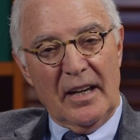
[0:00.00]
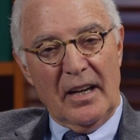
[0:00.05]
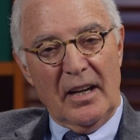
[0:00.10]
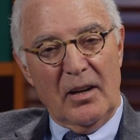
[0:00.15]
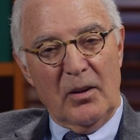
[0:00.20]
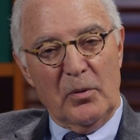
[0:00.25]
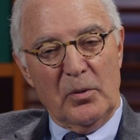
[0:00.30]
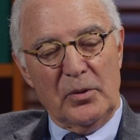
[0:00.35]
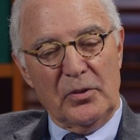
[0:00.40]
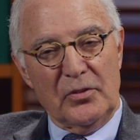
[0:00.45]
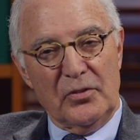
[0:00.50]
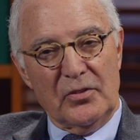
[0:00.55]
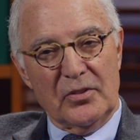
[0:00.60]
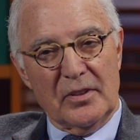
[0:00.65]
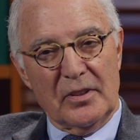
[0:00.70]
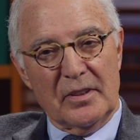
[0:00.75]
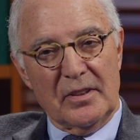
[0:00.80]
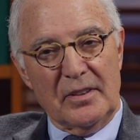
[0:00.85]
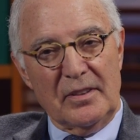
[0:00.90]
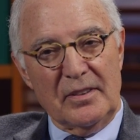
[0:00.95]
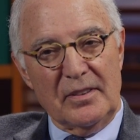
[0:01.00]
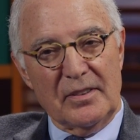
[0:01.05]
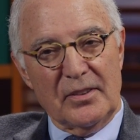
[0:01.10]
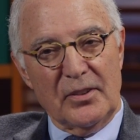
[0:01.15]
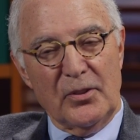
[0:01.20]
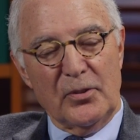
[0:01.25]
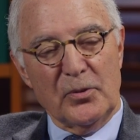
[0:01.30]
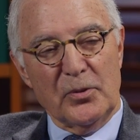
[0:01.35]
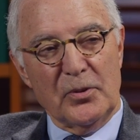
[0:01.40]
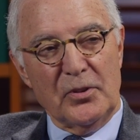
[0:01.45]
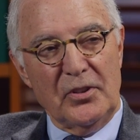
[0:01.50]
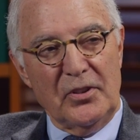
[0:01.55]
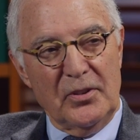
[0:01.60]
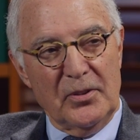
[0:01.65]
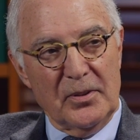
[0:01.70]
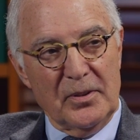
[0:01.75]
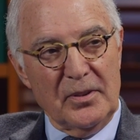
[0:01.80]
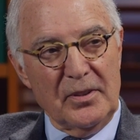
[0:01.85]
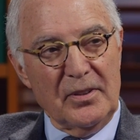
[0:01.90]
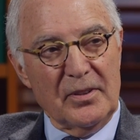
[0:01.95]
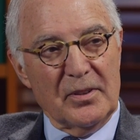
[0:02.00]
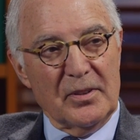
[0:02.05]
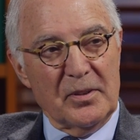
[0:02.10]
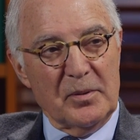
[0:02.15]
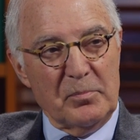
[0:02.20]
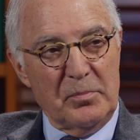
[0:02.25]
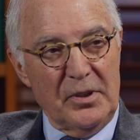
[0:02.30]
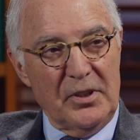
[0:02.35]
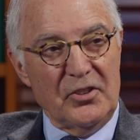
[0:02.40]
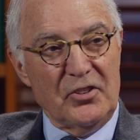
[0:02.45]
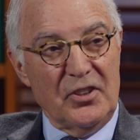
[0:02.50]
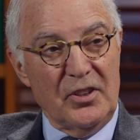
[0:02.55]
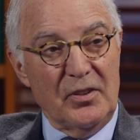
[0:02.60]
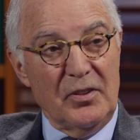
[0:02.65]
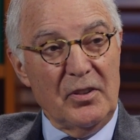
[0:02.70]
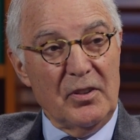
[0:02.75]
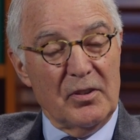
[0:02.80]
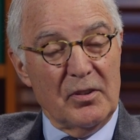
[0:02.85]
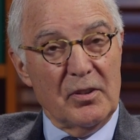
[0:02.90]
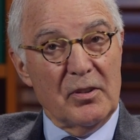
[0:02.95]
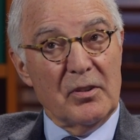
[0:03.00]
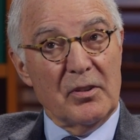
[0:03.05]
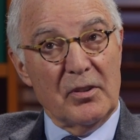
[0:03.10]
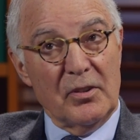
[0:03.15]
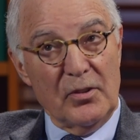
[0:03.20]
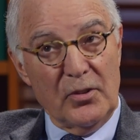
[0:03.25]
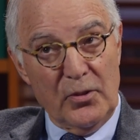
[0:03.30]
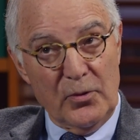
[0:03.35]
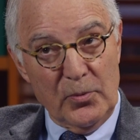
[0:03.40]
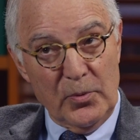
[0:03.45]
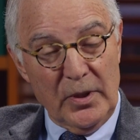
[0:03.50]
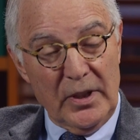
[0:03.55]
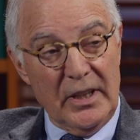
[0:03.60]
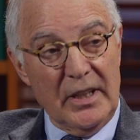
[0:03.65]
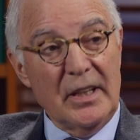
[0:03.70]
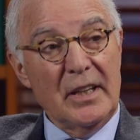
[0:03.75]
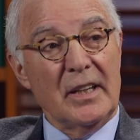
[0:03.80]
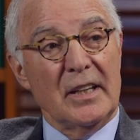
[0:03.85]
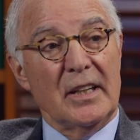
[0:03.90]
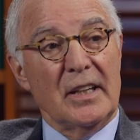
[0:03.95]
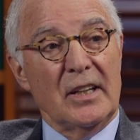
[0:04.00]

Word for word: I was uh, a third year PG three